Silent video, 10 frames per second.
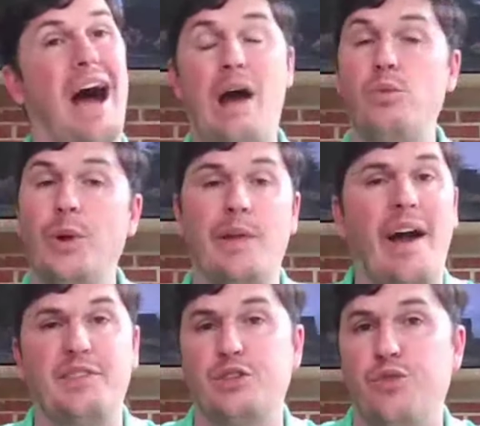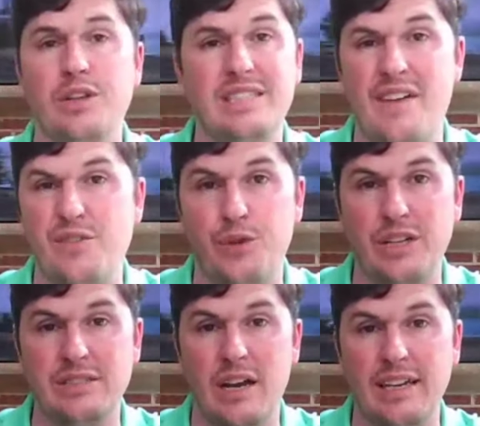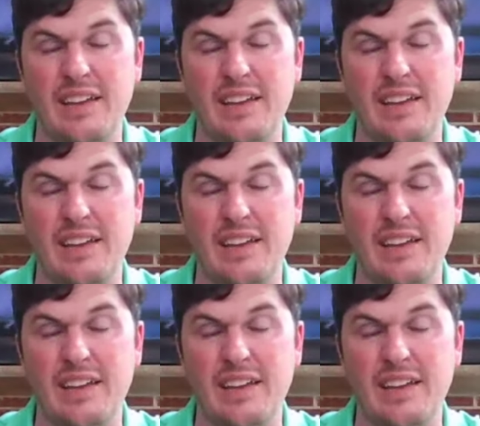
I really like this front seven for Kentucky.